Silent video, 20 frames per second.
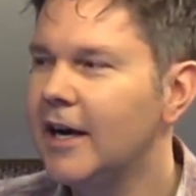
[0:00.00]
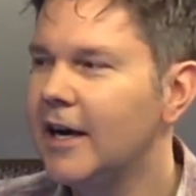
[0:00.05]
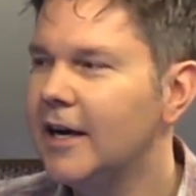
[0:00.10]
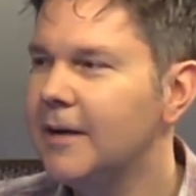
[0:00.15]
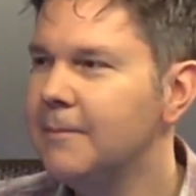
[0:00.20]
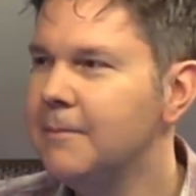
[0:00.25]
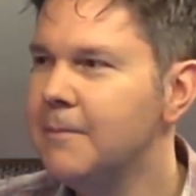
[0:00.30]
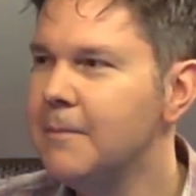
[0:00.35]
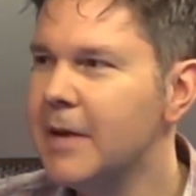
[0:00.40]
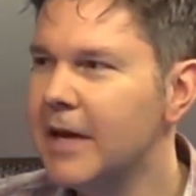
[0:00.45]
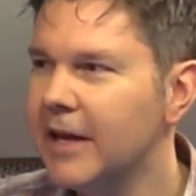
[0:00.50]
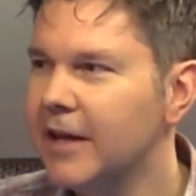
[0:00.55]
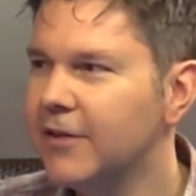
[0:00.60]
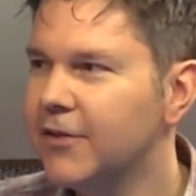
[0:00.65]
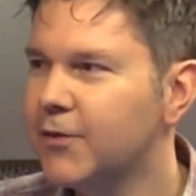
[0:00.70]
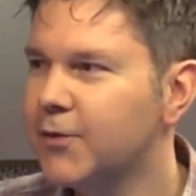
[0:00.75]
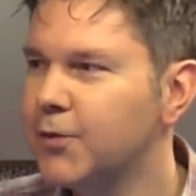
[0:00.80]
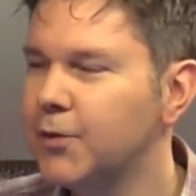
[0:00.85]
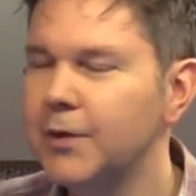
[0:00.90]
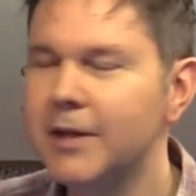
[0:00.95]

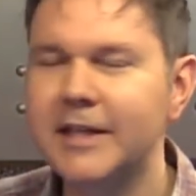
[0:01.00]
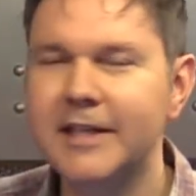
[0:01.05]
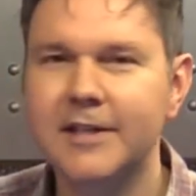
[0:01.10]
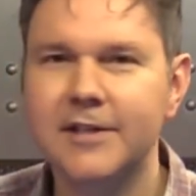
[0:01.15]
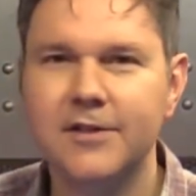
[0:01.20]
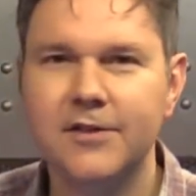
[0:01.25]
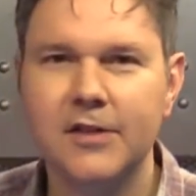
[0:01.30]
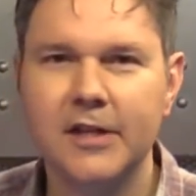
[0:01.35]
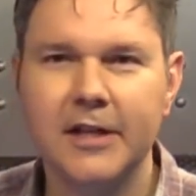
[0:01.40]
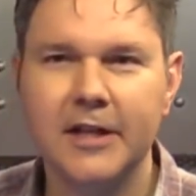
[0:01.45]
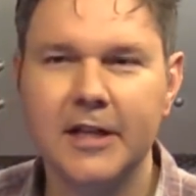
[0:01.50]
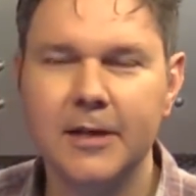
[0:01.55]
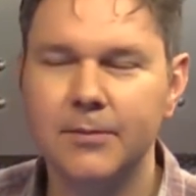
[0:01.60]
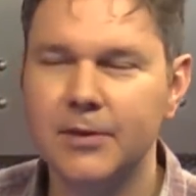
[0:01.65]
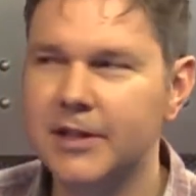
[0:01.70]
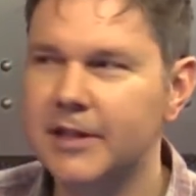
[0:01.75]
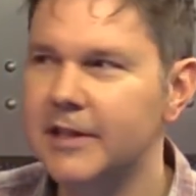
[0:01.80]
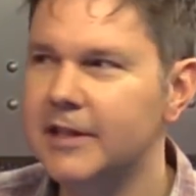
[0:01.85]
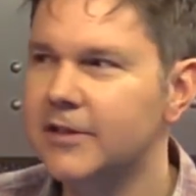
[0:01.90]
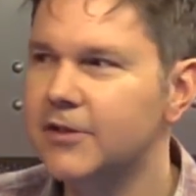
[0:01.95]
made through his
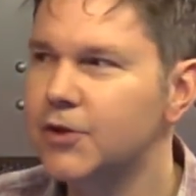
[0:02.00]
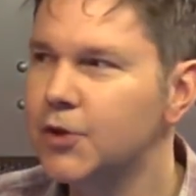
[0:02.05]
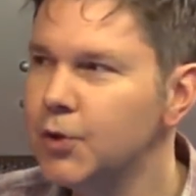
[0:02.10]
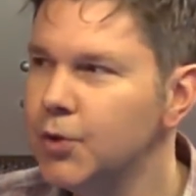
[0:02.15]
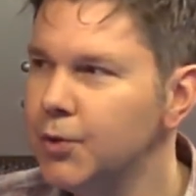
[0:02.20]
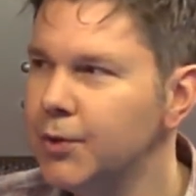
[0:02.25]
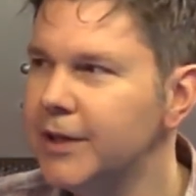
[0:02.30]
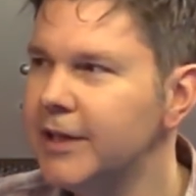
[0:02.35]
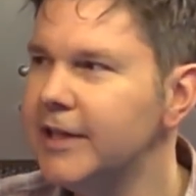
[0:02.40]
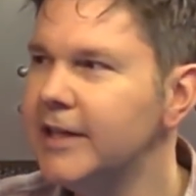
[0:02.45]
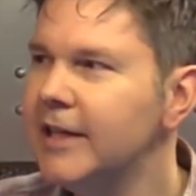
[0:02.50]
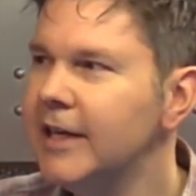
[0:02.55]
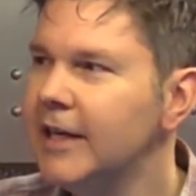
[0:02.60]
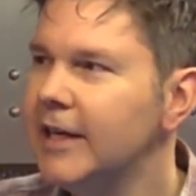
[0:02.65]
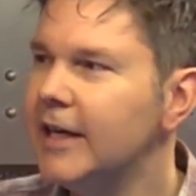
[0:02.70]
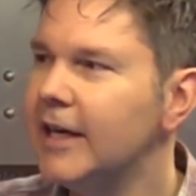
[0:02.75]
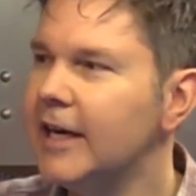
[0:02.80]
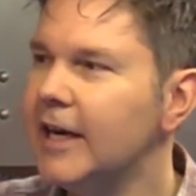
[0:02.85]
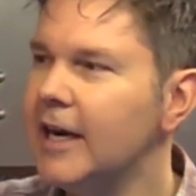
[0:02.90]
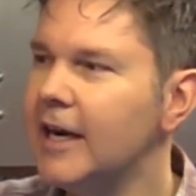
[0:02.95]
company Atui.
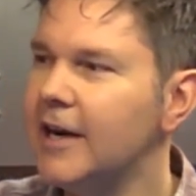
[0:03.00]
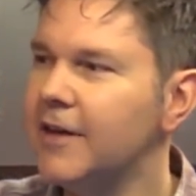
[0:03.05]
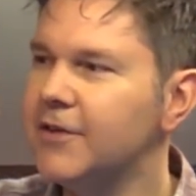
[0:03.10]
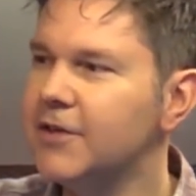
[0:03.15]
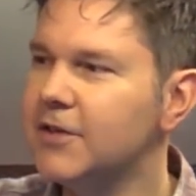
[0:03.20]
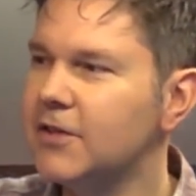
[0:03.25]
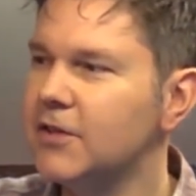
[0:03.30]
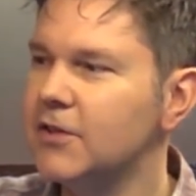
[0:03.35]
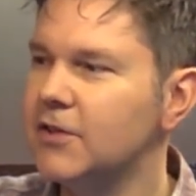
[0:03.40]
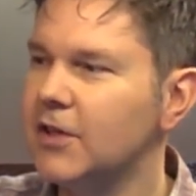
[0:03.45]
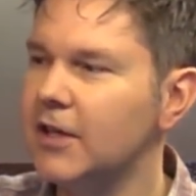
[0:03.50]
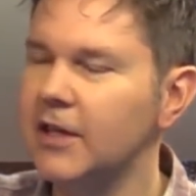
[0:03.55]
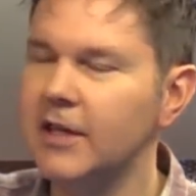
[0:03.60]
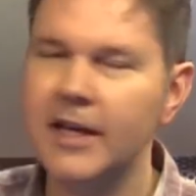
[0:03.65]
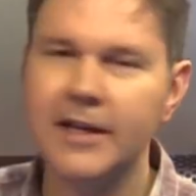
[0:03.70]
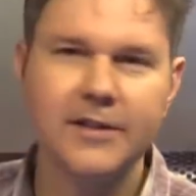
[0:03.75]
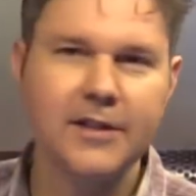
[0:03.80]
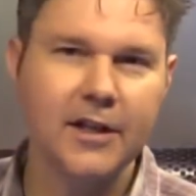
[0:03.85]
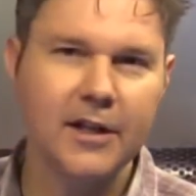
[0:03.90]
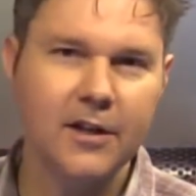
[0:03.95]
This is
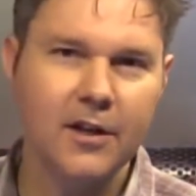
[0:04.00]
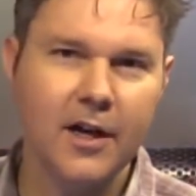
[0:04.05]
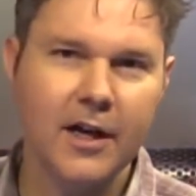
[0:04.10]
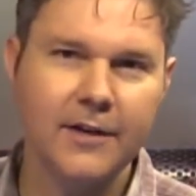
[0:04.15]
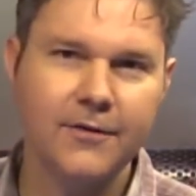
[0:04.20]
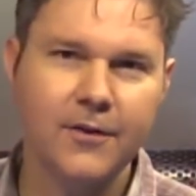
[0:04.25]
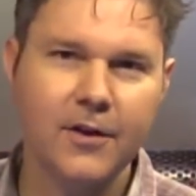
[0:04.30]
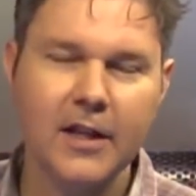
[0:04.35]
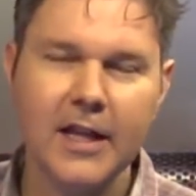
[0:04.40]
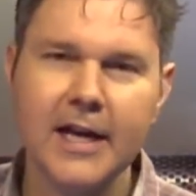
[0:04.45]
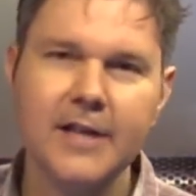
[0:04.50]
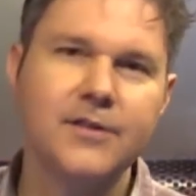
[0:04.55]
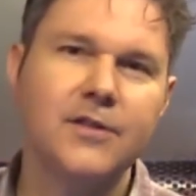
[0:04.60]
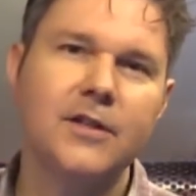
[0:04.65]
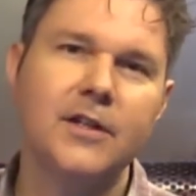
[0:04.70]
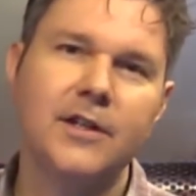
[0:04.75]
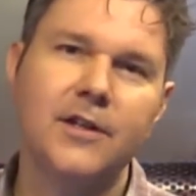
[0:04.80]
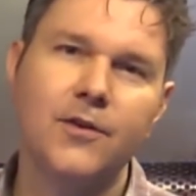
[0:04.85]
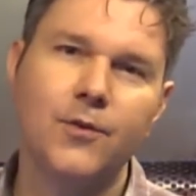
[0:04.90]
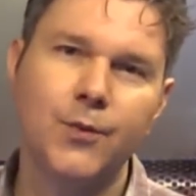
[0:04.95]
collecting a lot of
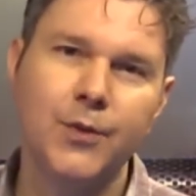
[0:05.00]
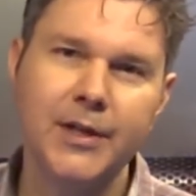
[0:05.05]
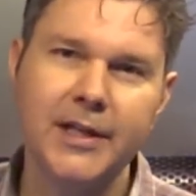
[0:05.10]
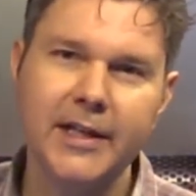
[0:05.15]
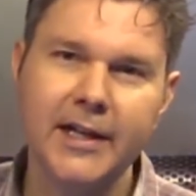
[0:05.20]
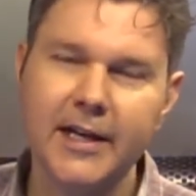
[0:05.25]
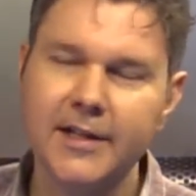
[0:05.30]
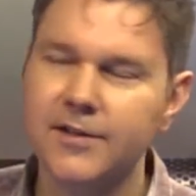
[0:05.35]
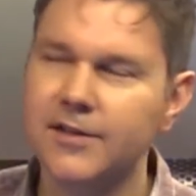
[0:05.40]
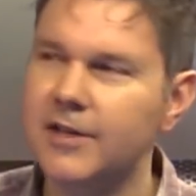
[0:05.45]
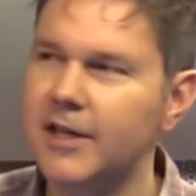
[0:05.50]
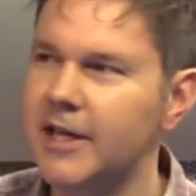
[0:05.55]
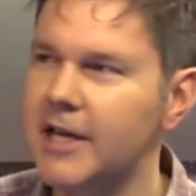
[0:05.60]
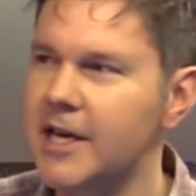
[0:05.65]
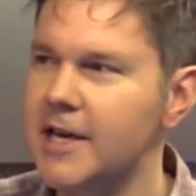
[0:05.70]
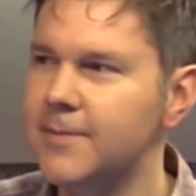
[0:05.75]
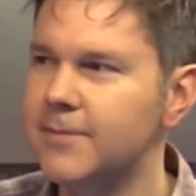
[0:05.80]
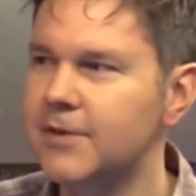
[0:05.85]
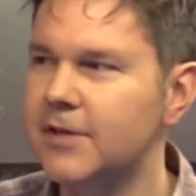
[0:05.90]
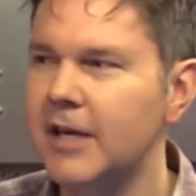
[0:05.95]
classic 3DS
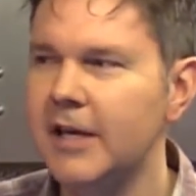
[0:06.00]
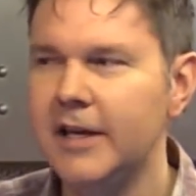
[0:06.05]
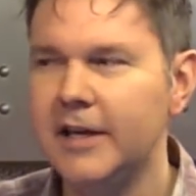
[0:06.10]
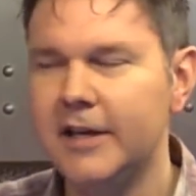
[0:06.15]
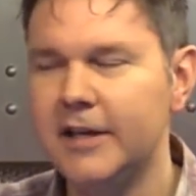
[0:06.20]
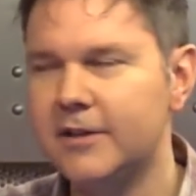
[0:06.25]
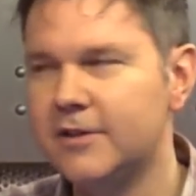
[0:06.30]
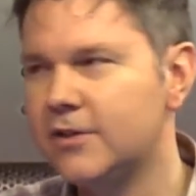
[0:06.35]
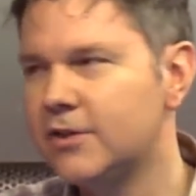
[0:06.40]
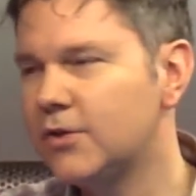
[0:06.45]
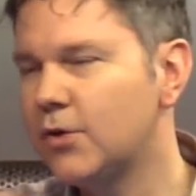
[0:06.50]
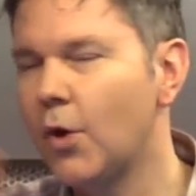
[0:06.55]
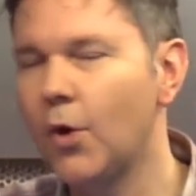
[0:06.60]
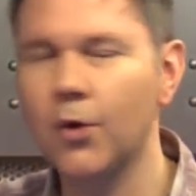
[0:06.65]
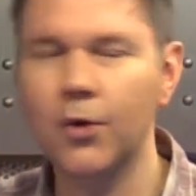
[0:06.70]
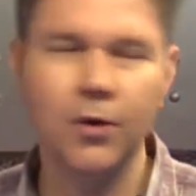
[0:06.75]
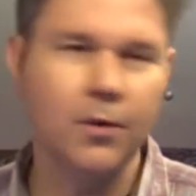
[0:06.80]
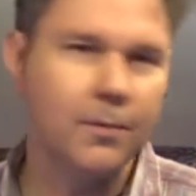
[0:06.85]
games. It's total